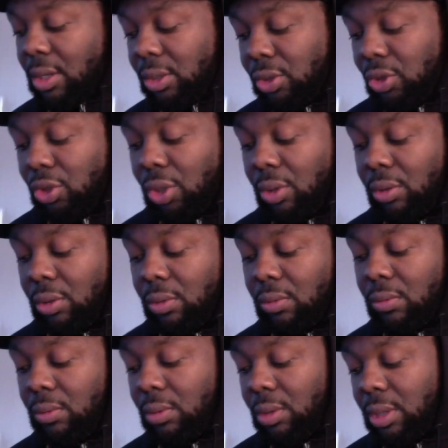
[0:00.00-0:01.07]
So
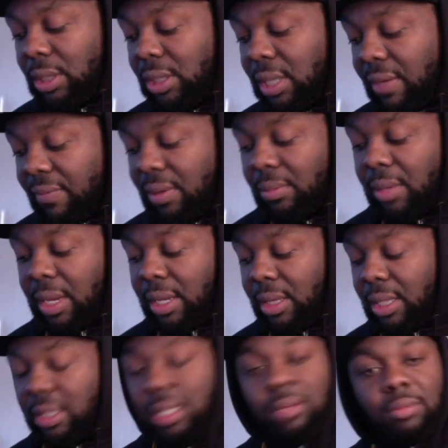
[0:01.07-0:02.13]
let's give them
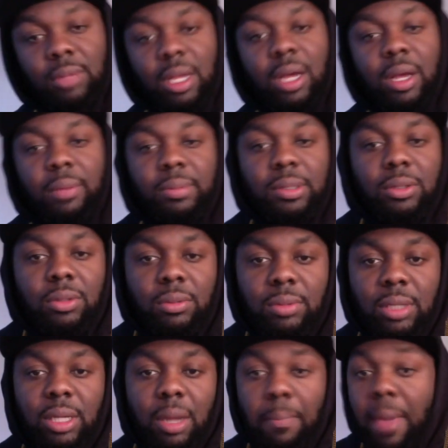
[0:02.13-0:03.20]
their ups. You know what I'm
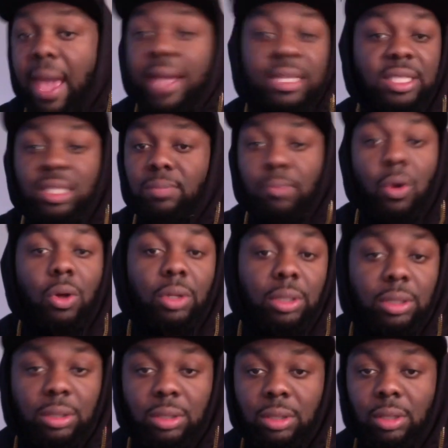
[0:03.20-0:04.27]
saying? The Packers is
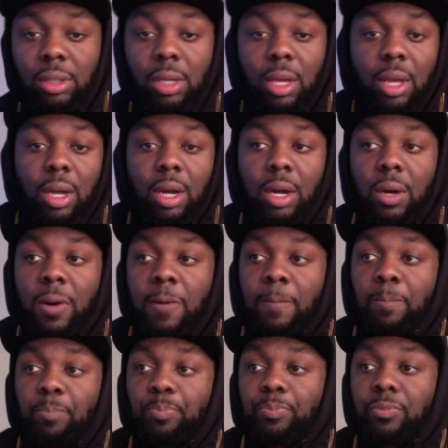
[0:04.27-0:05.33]
ballers.
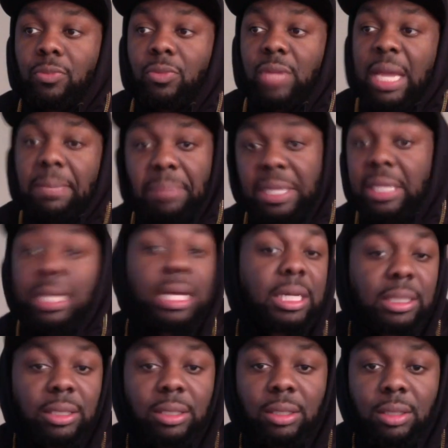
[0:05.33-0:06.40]
They beat
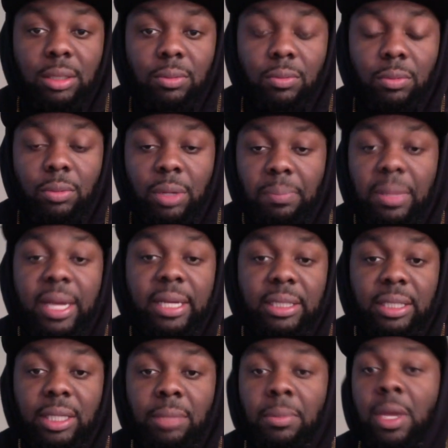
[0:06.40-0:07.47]
us. We played
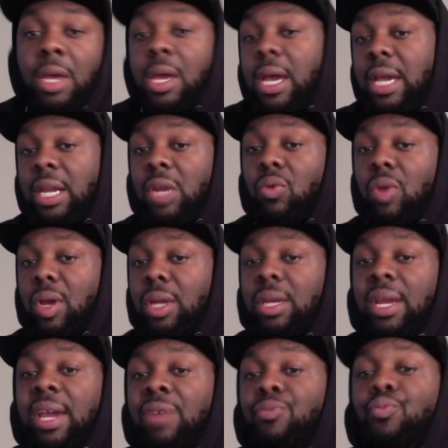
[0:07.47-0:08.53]
them,
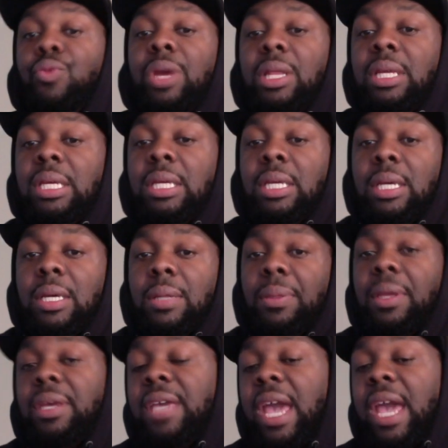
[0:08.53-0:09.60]
and really
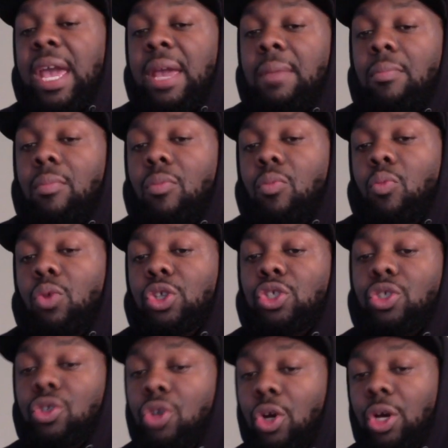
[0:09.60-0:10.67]
the game was
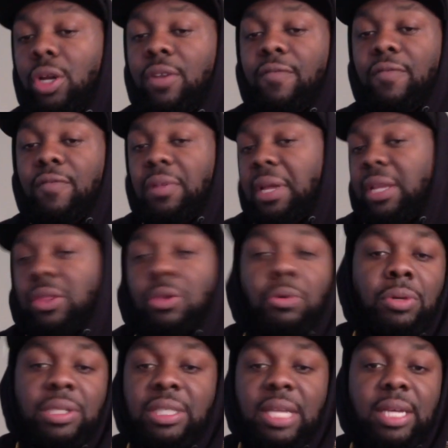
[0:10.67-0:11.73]
good for like 30
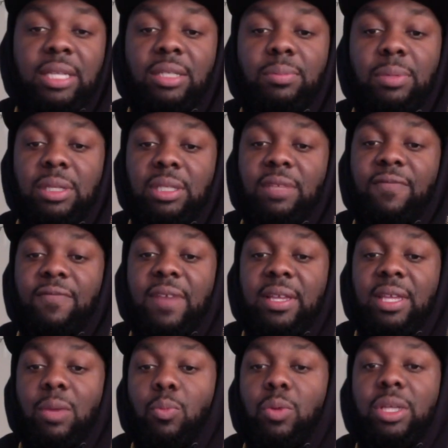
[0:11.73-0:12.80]
seconds because of the fact
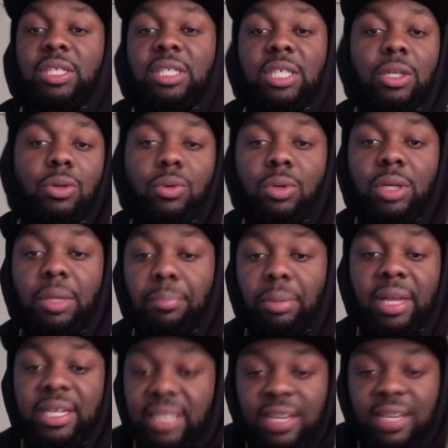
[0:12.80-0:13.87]
that we still can
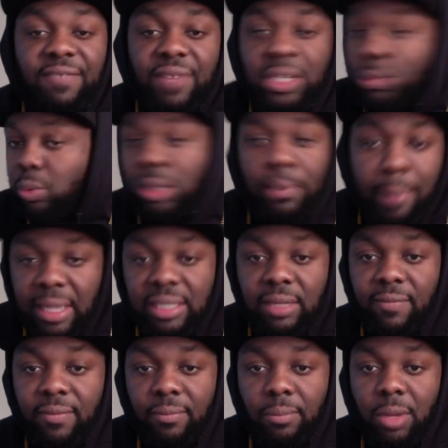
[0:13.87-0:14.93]
play defense with the best
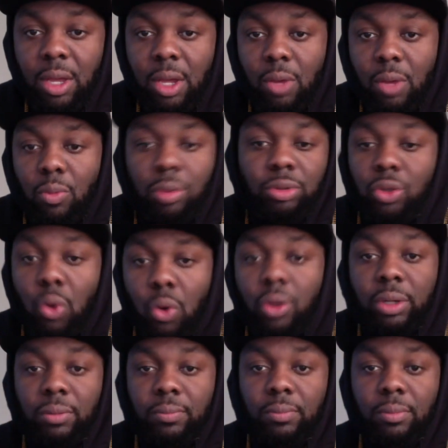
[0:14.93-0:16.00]
of them. We was on
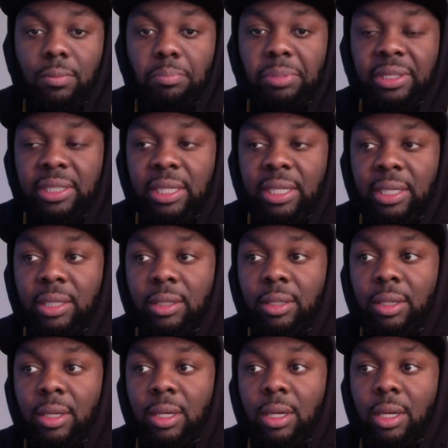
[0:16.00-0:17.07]
them, but then
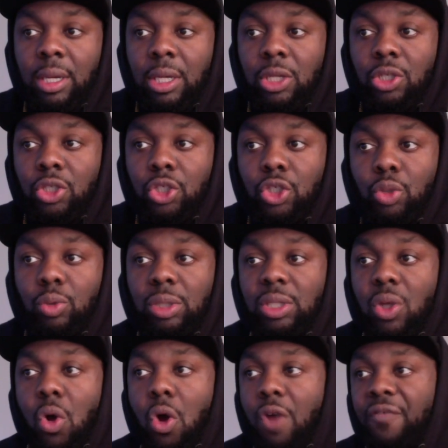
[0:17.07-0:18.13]
soon as
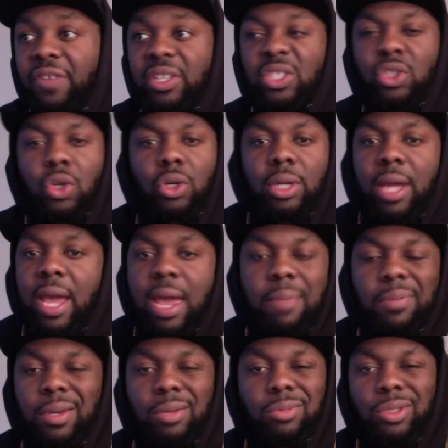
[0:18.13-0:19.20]
offense started to
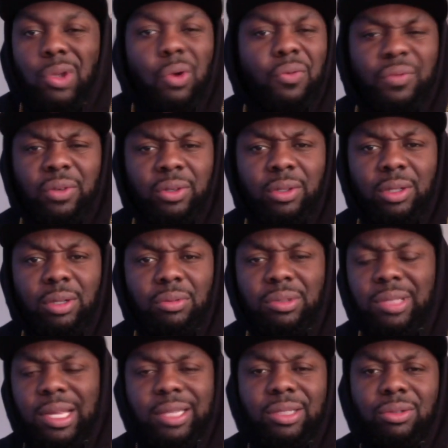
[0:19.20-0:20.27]
happen, it was over. It was
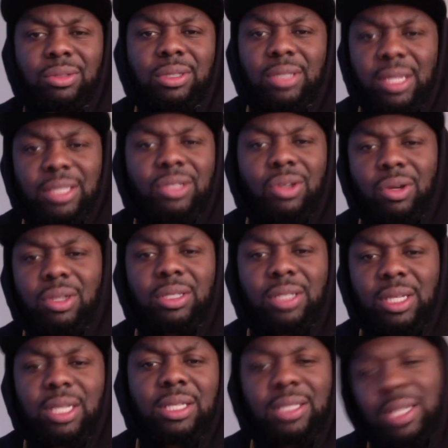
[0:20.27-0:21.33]
like soon as they started to
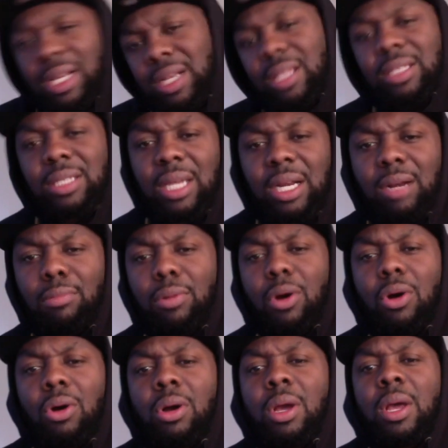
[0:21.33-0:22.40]
get to that other side of the
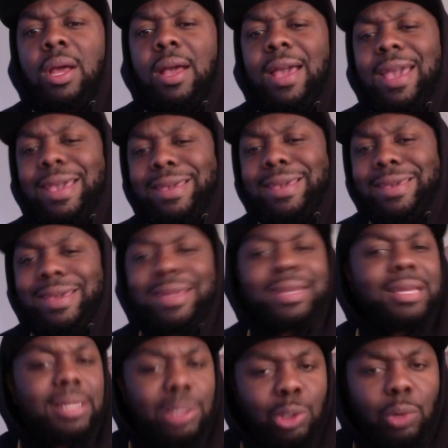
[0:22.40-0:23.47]
ball and get
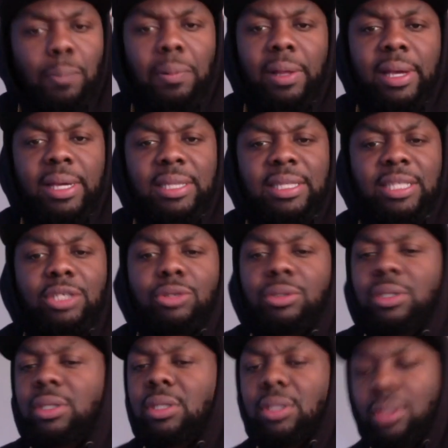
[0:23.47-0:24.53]
little plays that turned
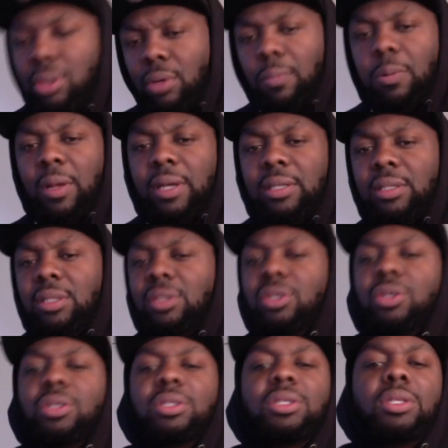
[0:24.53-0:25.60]
into little plays that
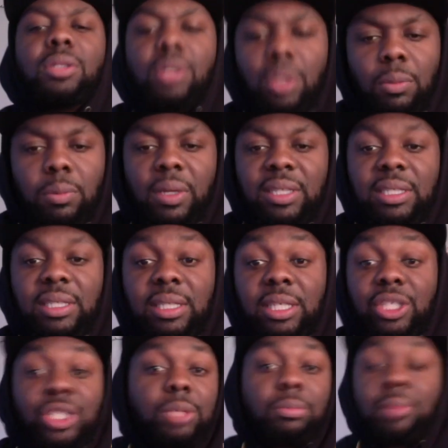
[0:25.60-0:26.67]
turned into little plays, and then
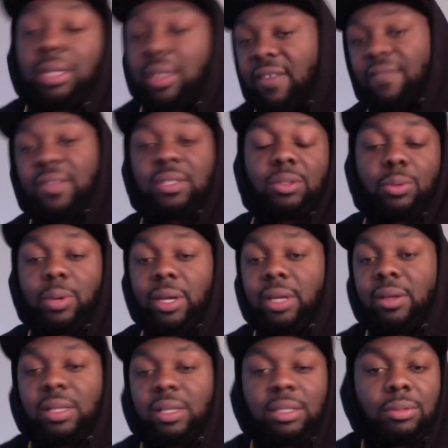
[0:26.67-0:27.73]
chipped my defense away
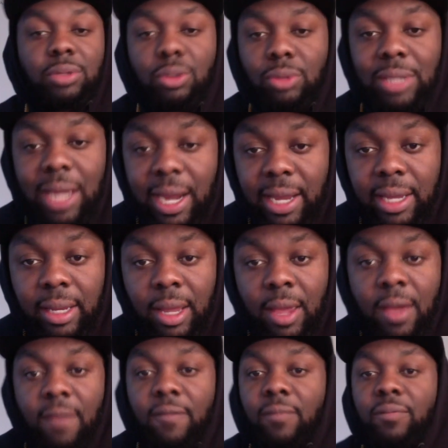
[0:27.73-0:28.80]
because they were so tired
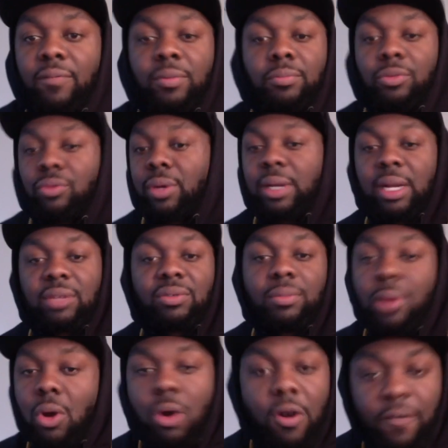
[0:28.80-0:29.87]
from 3 and outs from my
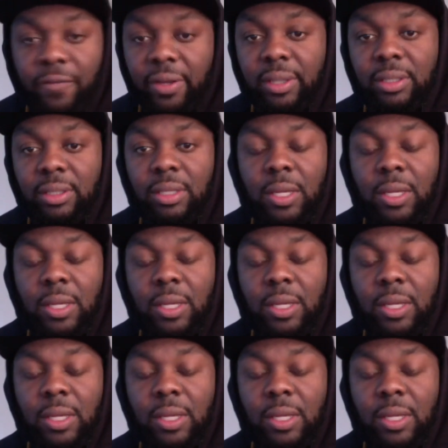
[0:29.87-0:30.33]
offense.